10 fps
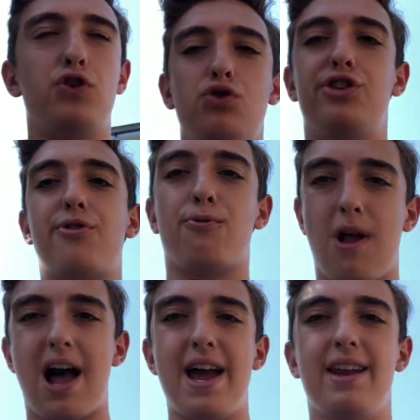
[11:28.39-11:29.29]
Fusion
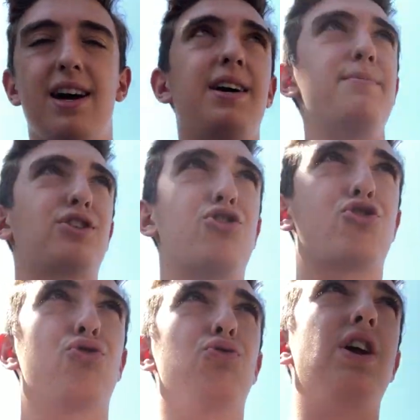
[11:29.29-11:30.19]
ride. I'm
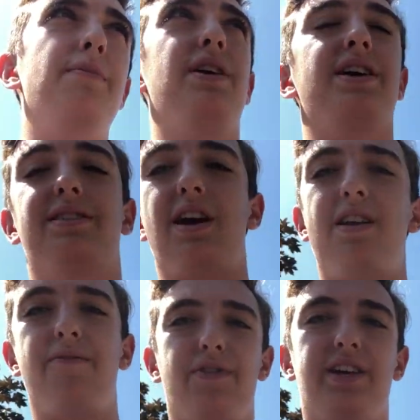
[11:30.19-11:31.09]
extremely
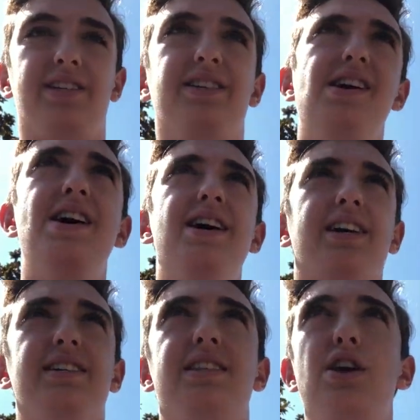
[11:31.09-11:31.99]
excited for this
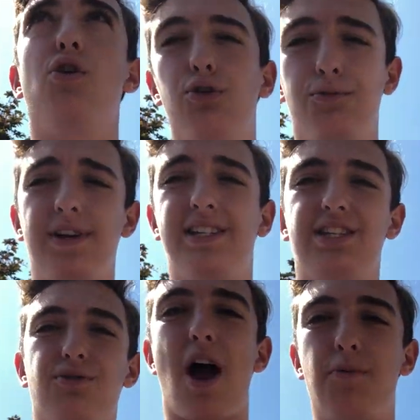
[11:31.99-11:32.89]
because the old
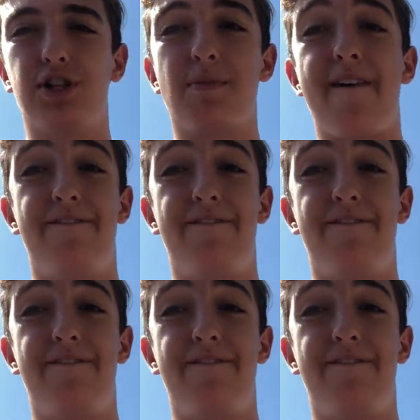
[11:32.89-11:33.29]
Reese's ride was my